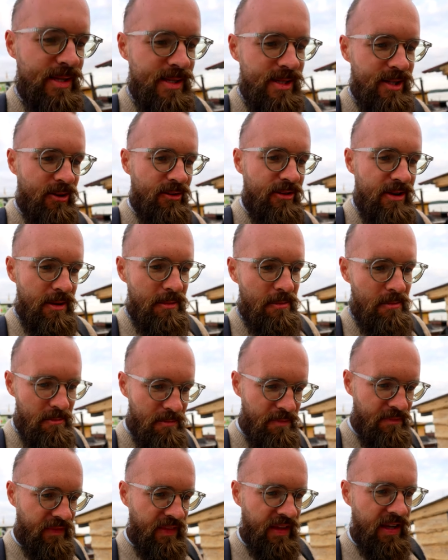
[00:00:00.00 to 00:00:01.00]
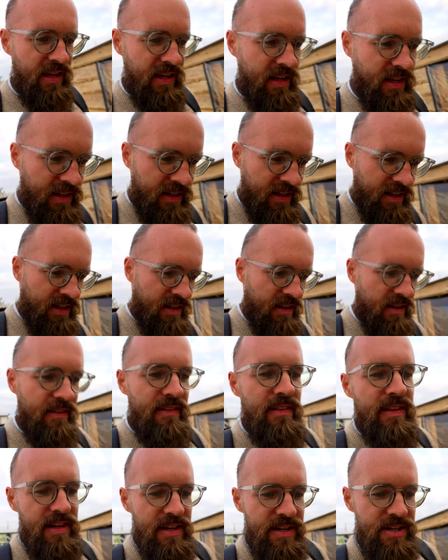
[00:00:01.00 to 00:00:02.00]
story
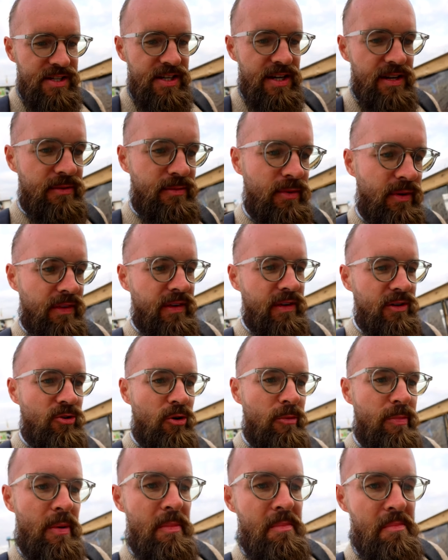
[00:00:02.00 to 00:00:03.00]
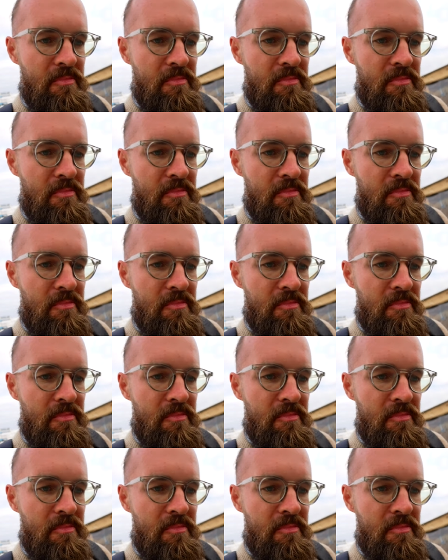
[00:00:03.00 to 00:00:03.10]
that I shared with the group